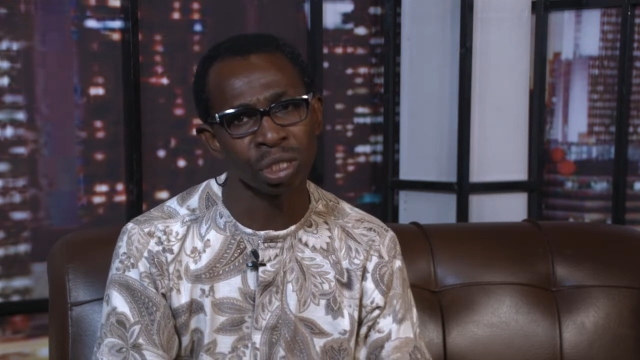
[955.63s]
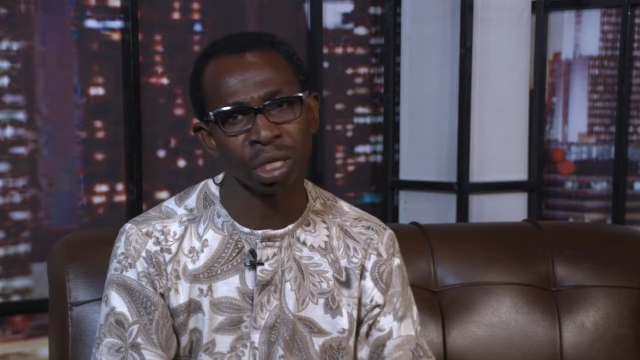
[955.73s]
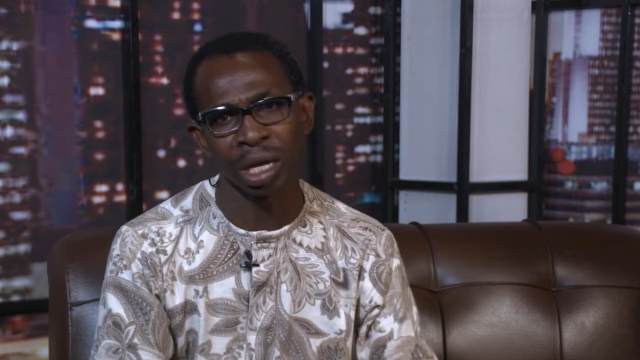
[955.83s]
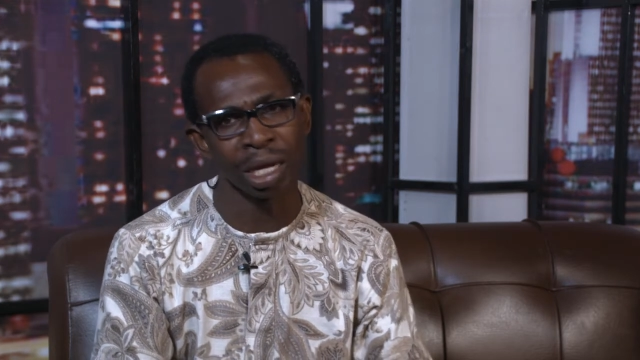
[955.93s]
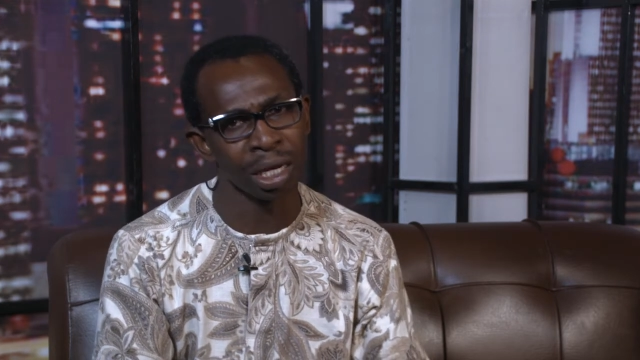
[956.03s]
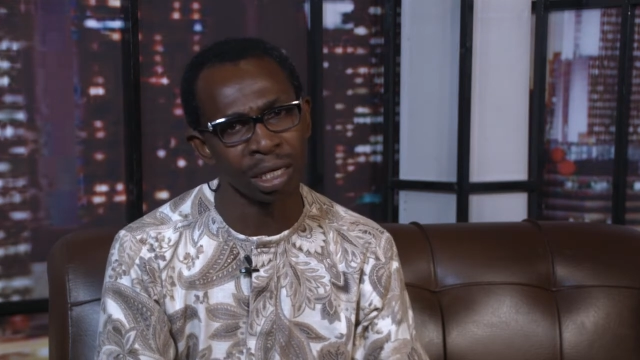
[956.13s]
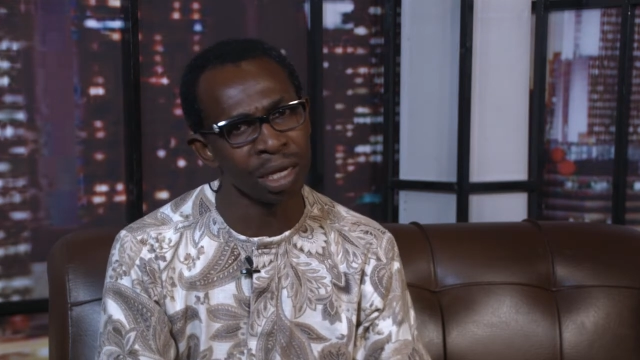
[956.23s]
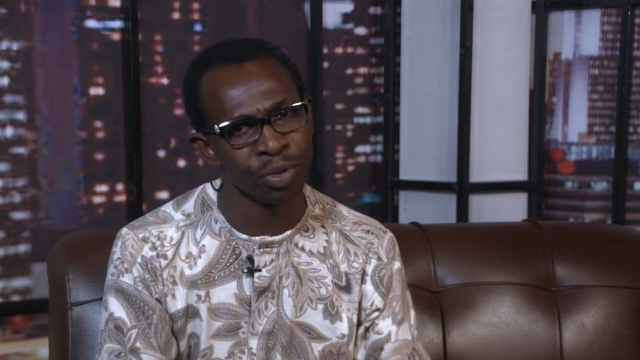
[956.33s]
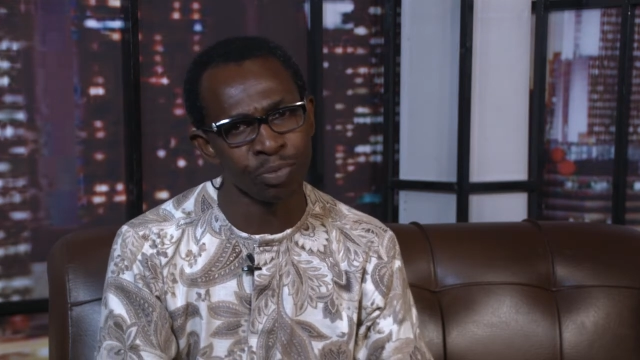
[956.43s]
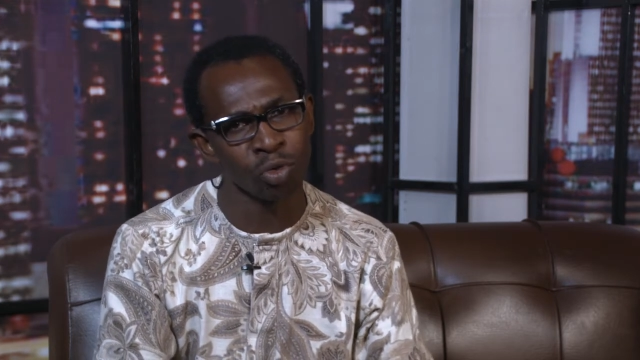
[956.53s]
and
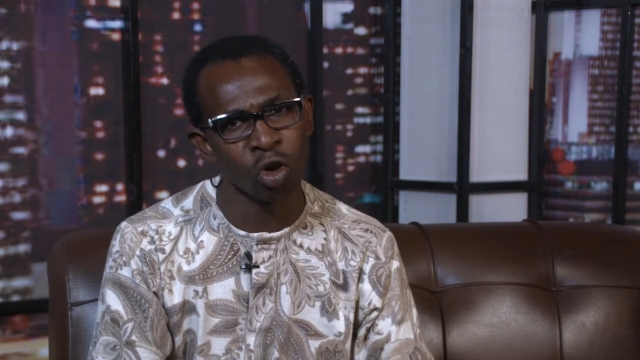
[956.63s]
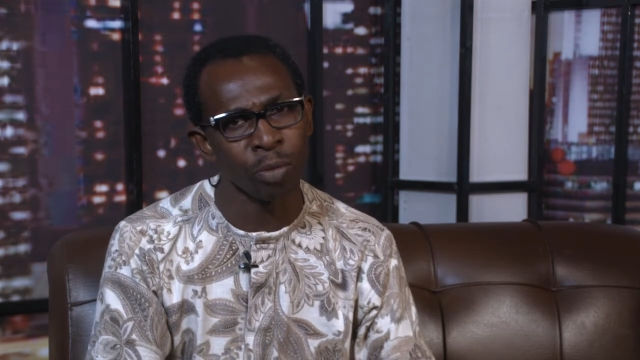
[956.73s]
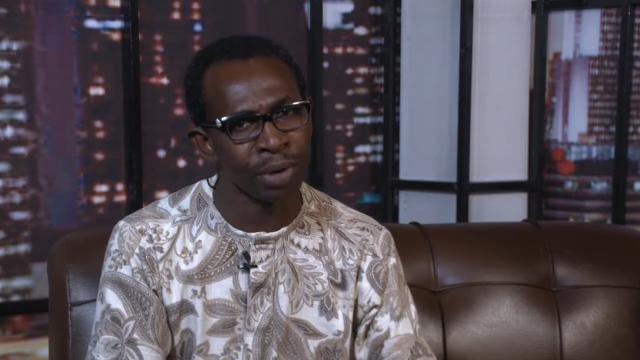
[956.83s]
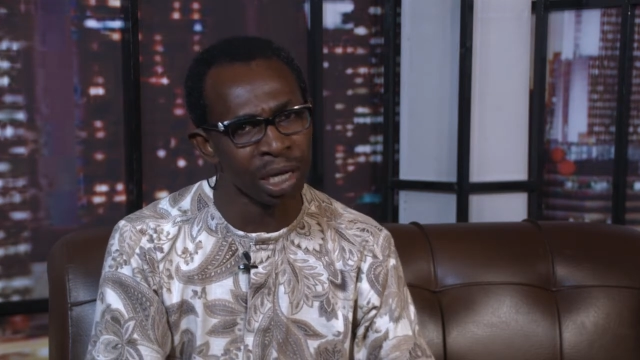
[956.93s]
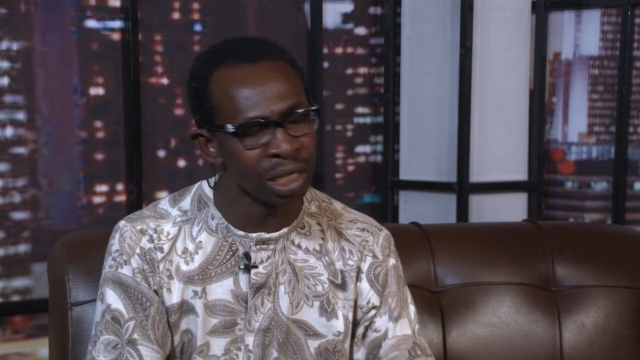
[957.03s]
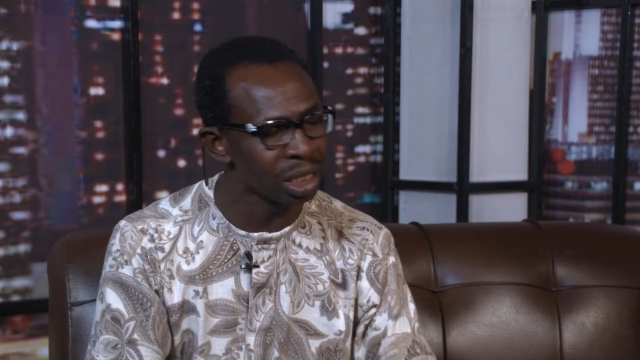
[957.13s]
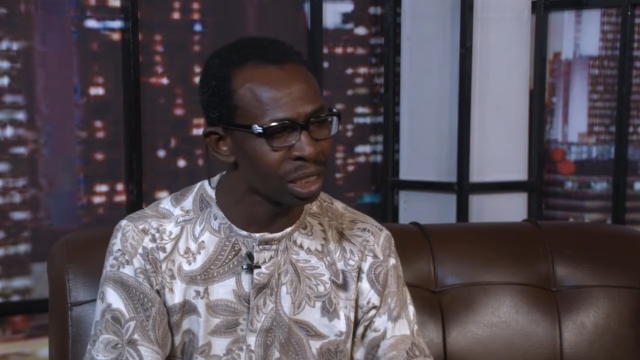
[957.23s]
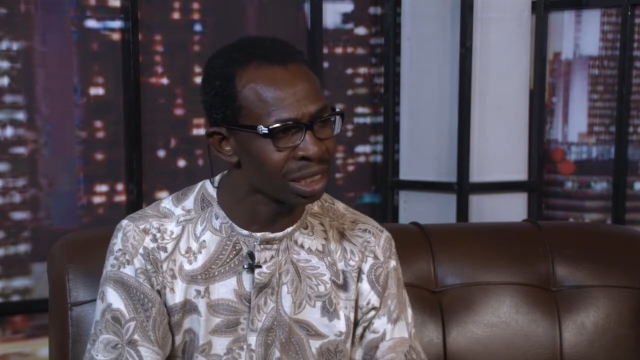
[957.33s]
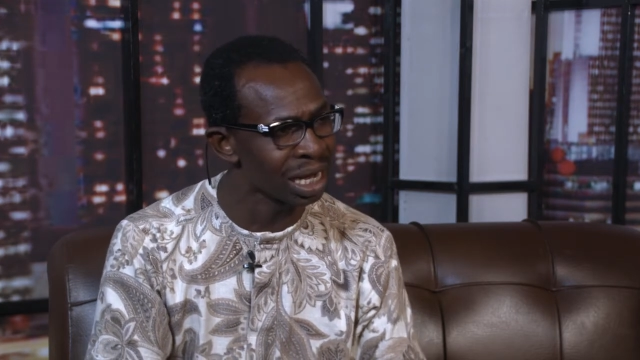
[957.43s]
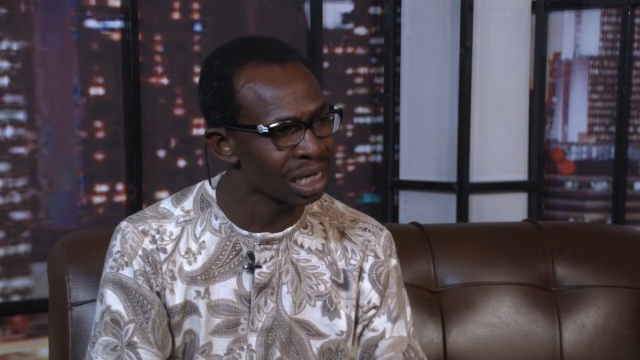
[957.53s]
people complaining the
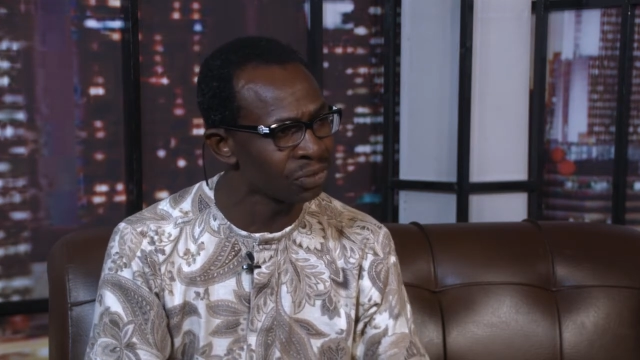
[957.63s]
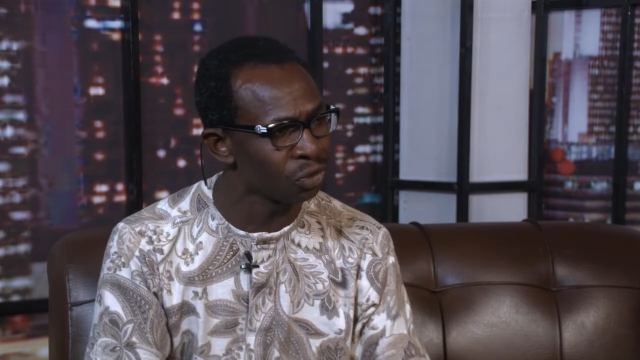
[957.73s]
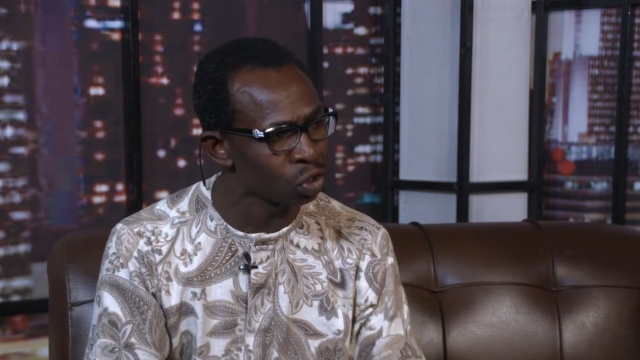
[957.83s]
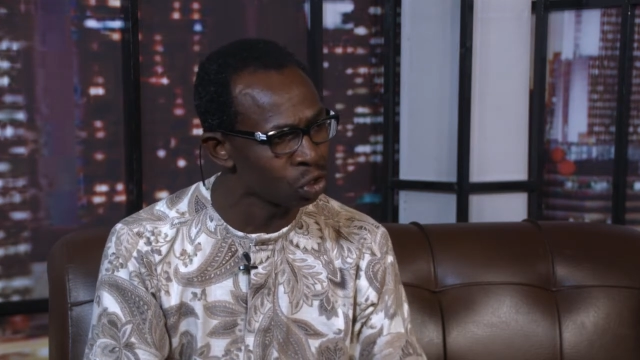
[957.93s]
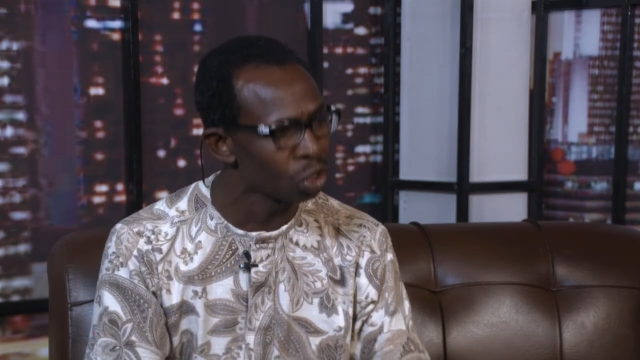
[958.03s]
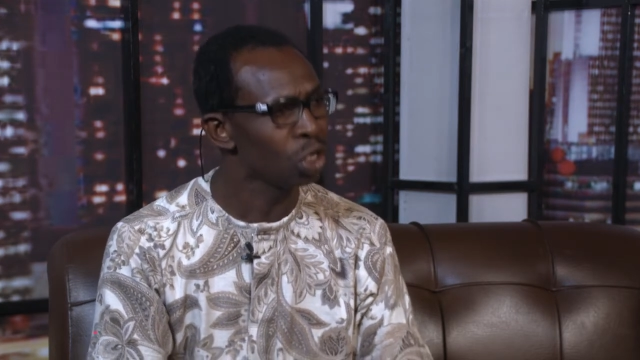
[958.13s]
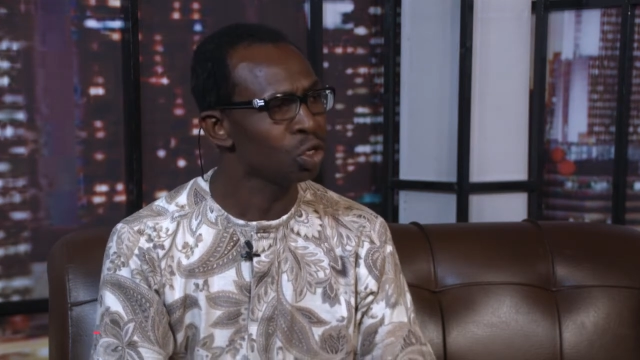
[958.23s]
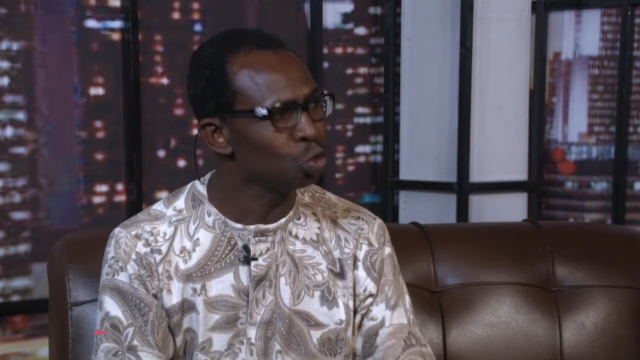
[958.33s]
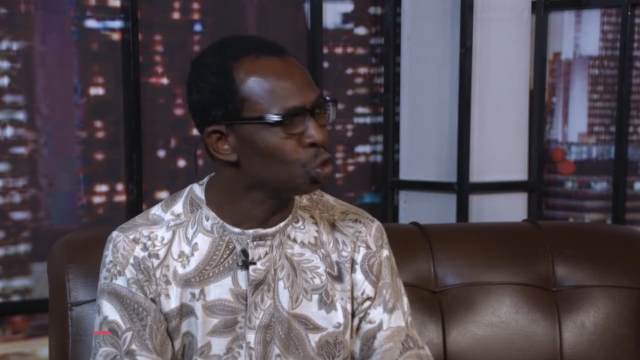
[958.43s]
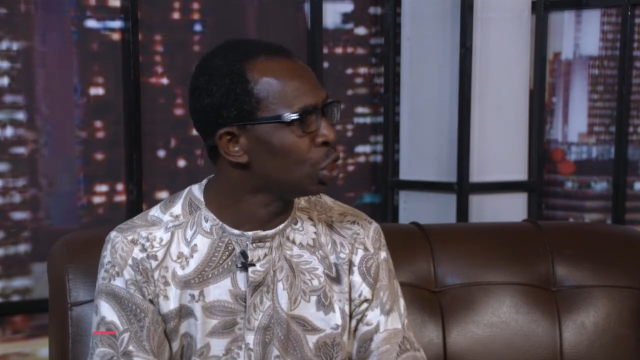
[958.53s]
task force
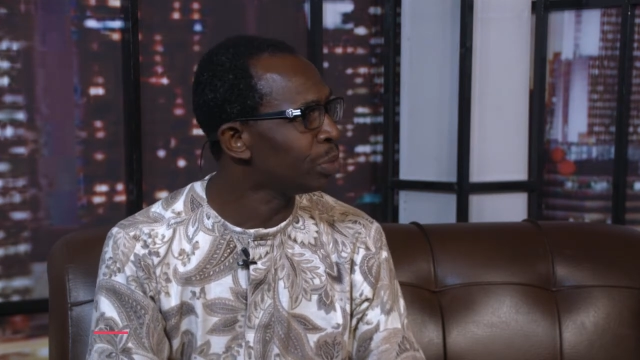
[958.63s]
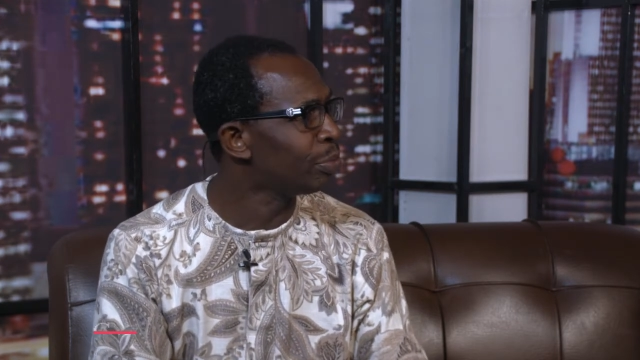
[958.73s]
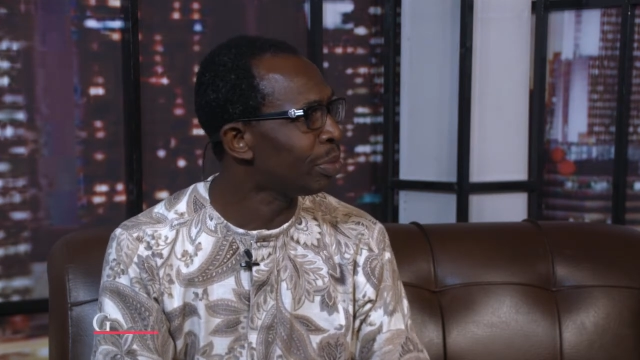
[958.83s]
doing